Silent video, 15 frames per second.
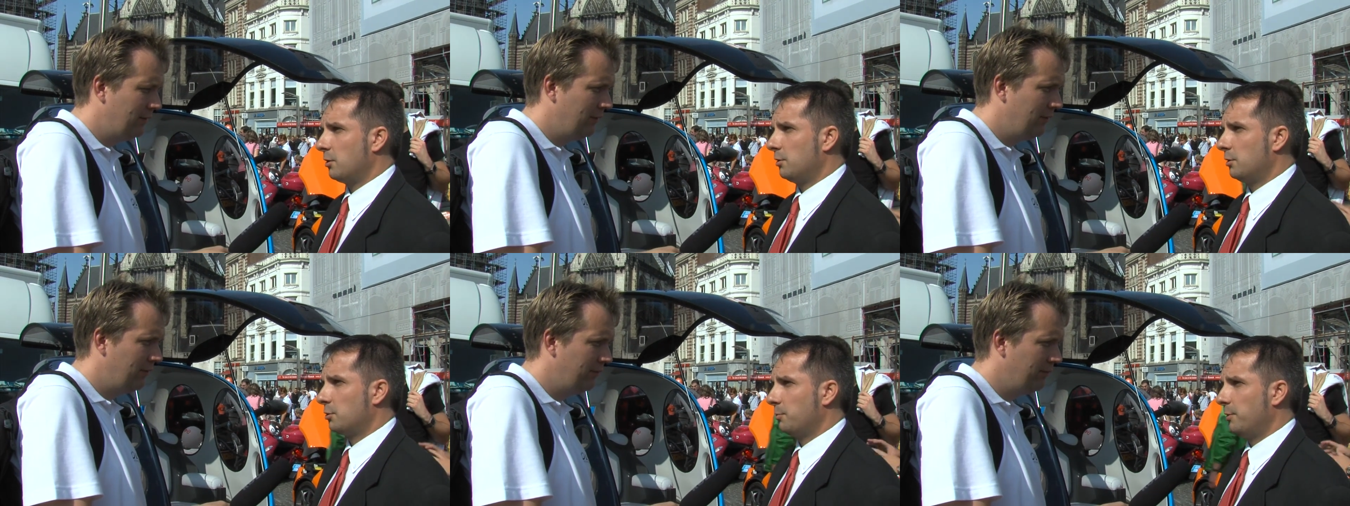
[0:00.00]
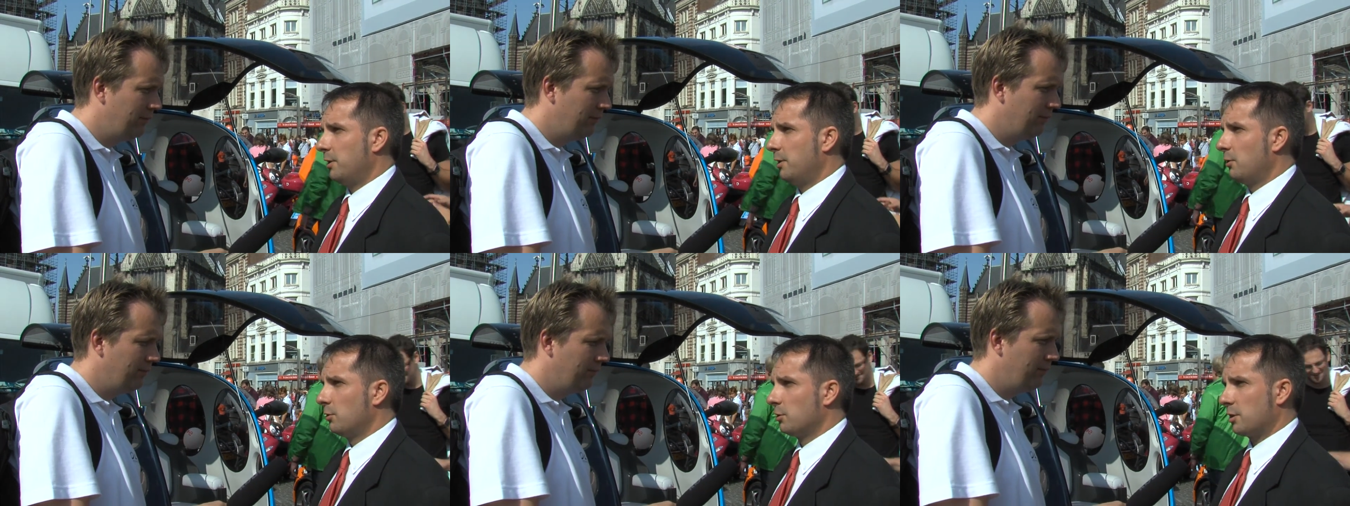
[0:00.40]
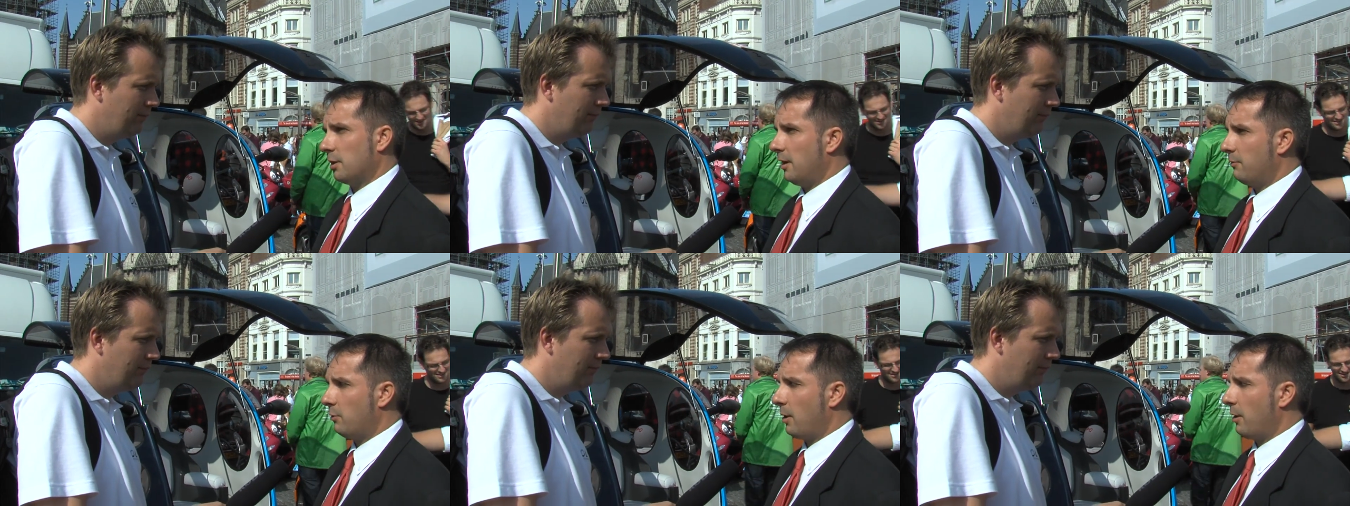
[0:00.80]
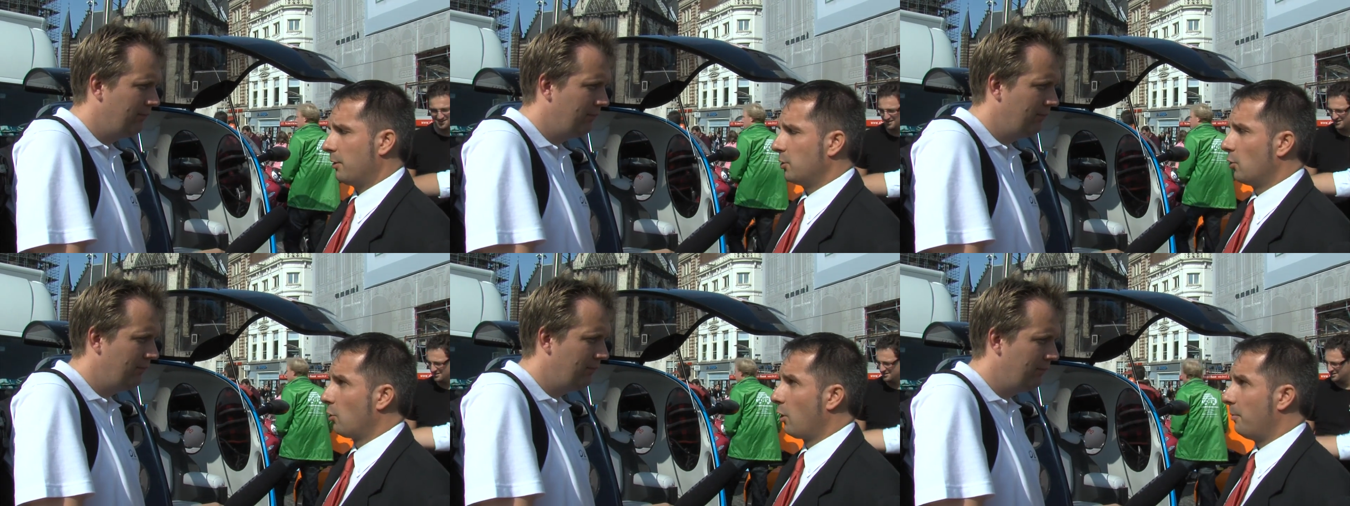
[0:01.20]
Speaker 1: going to be used everywhere
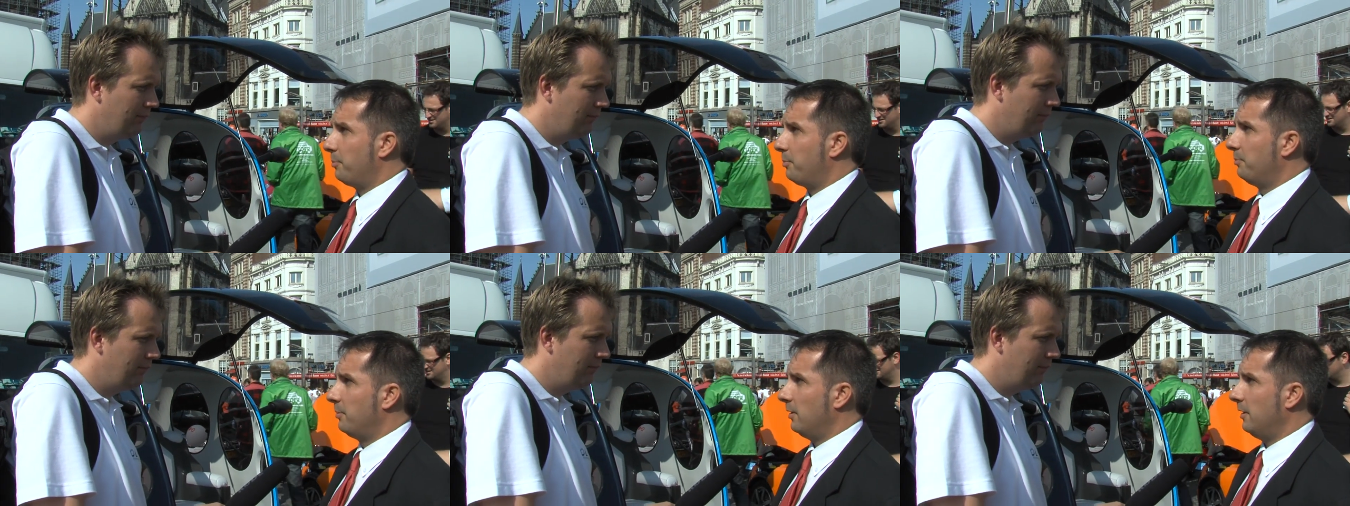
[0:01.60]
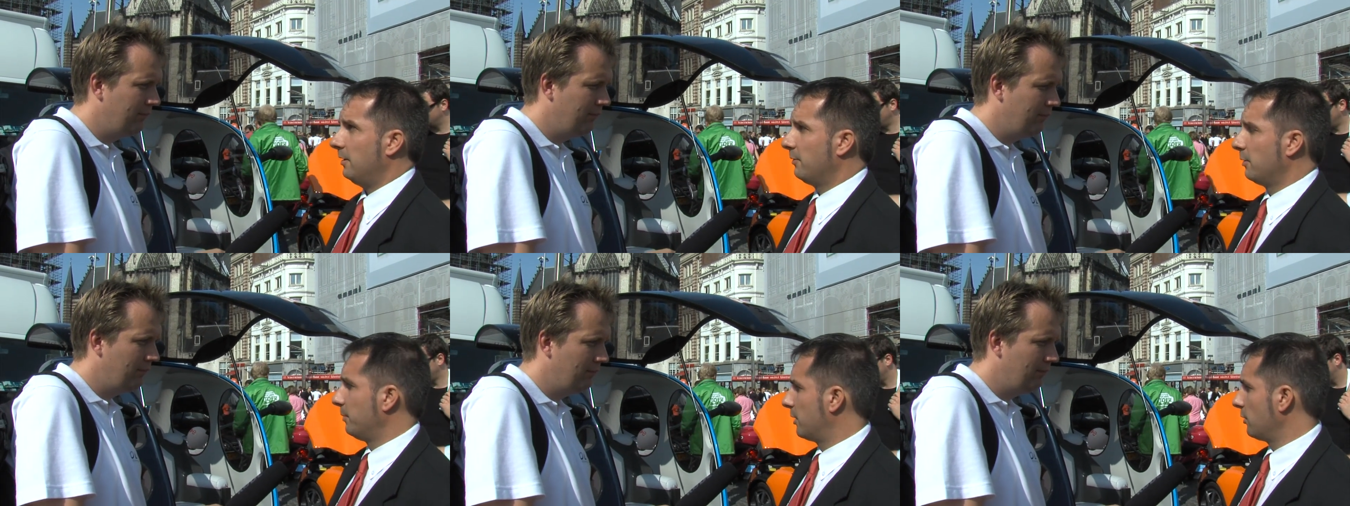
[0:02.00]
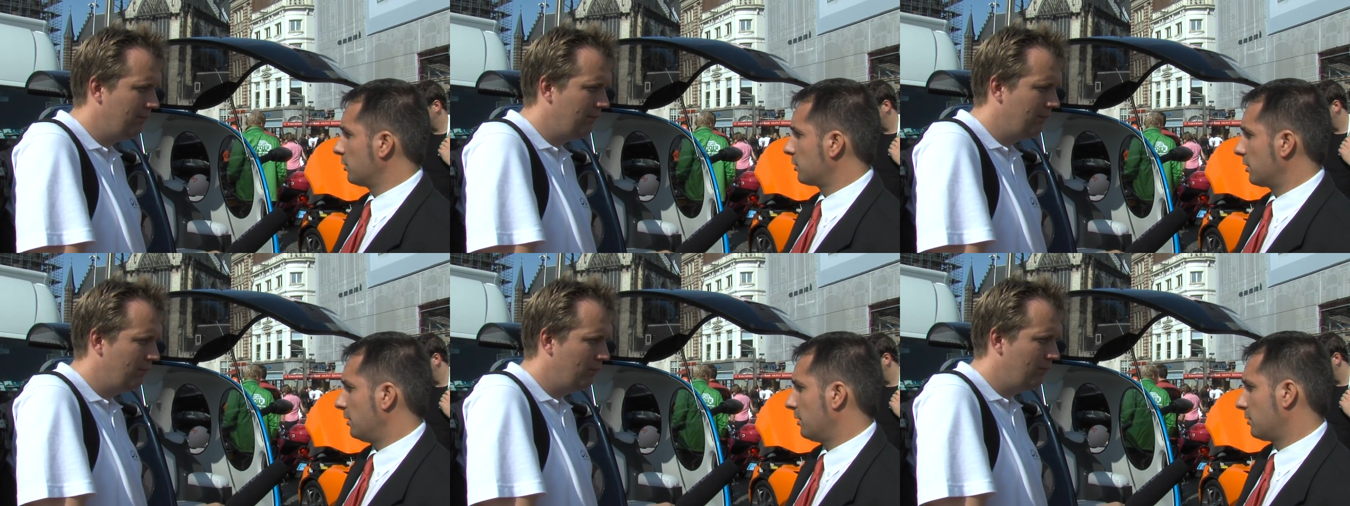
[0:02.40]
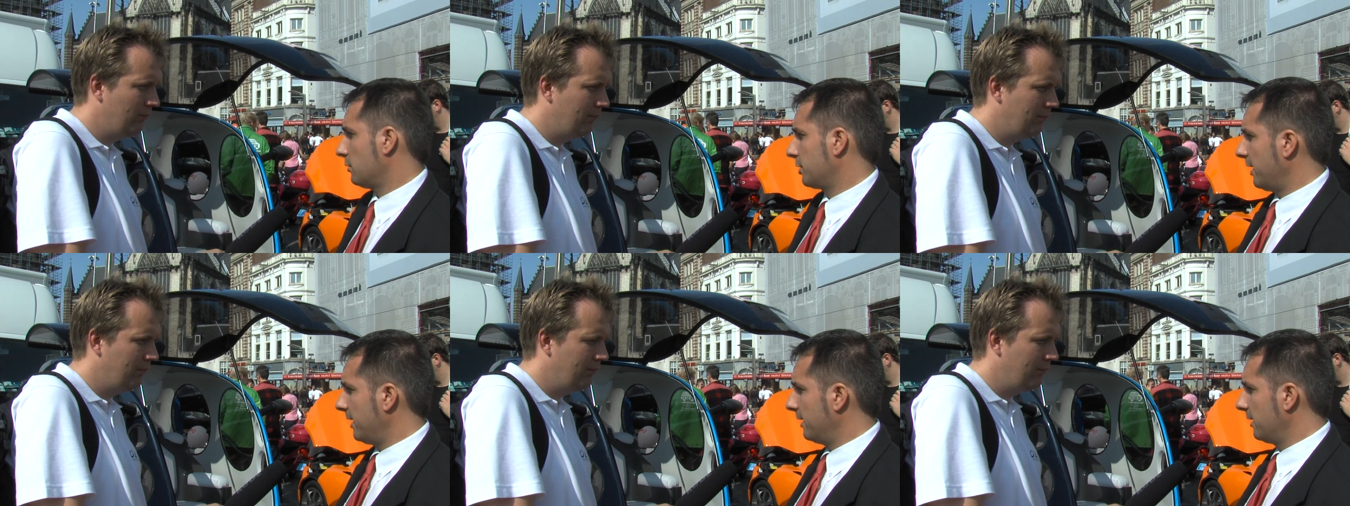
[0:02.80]
in Europe, even because
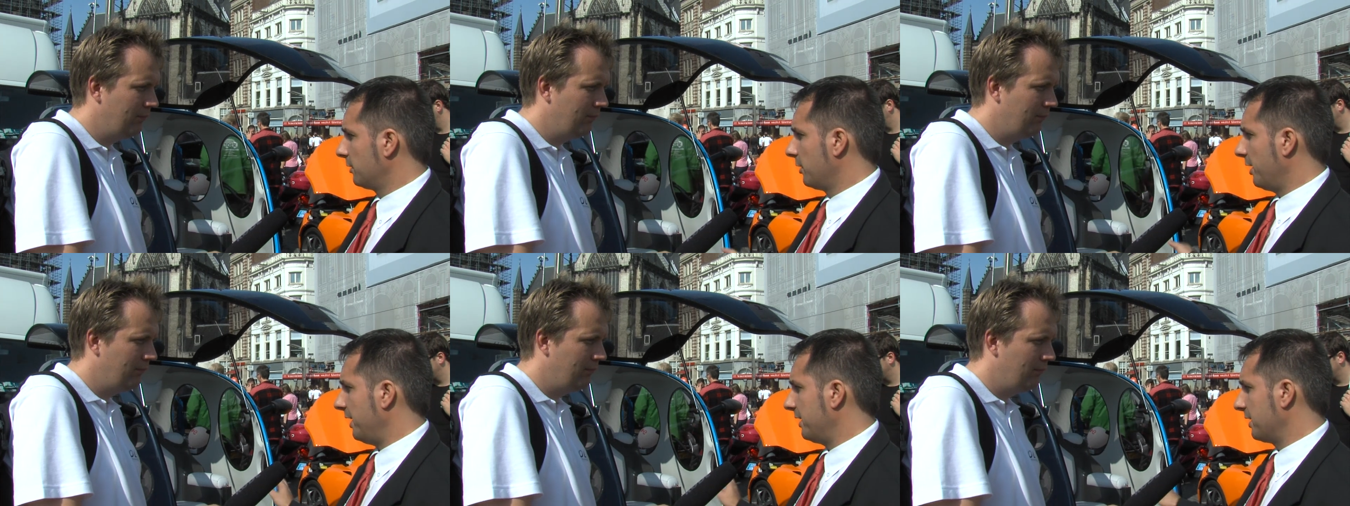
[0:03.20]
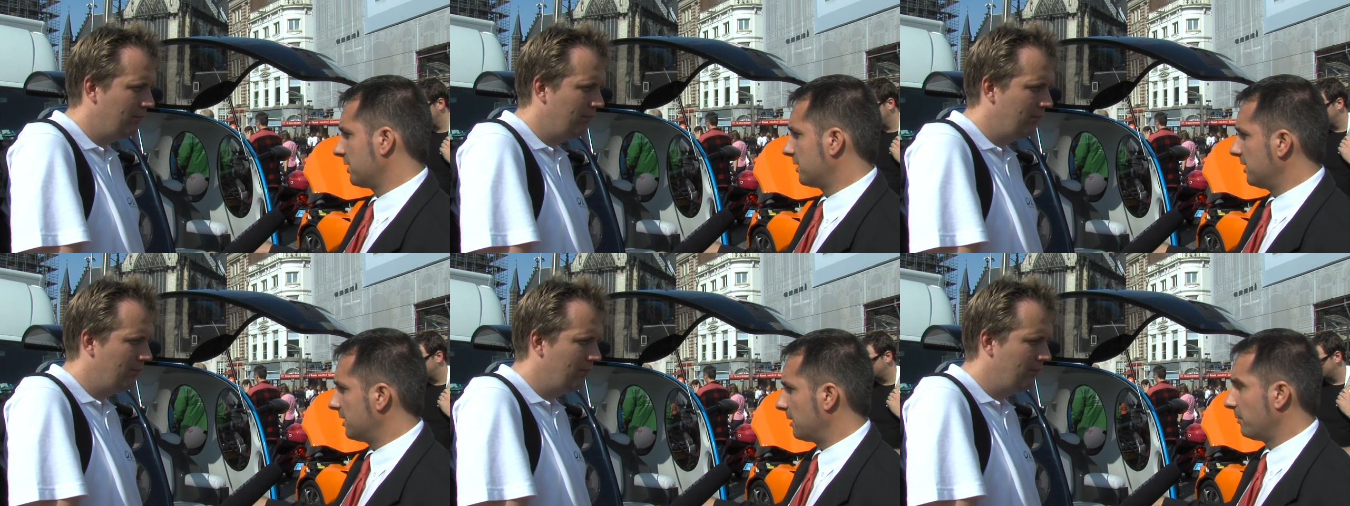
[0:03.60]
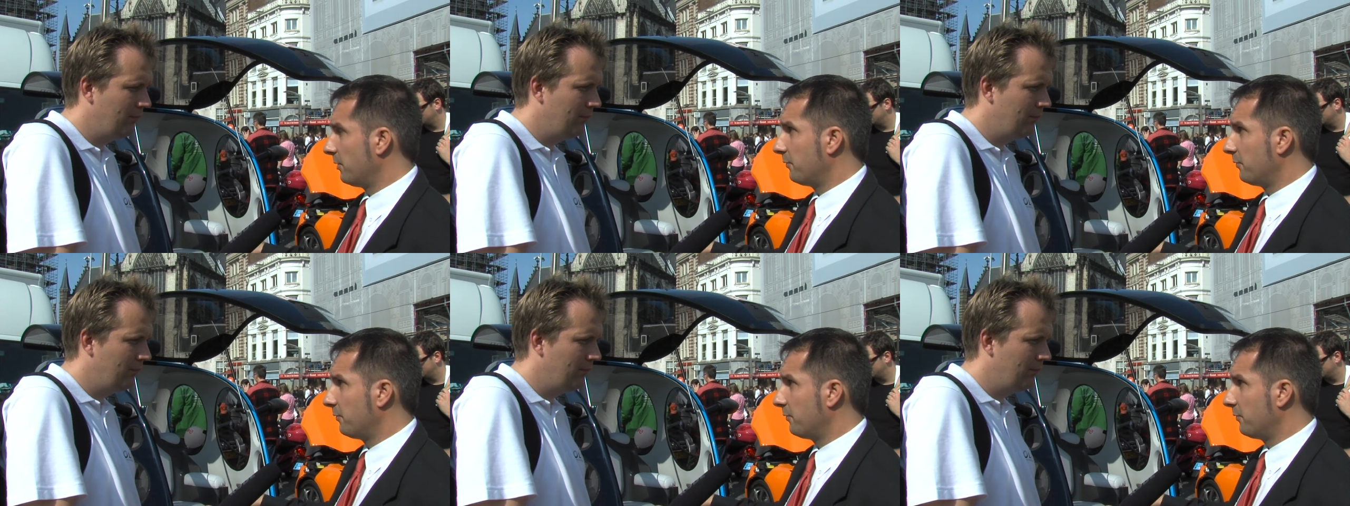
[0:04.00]
concerning the heating system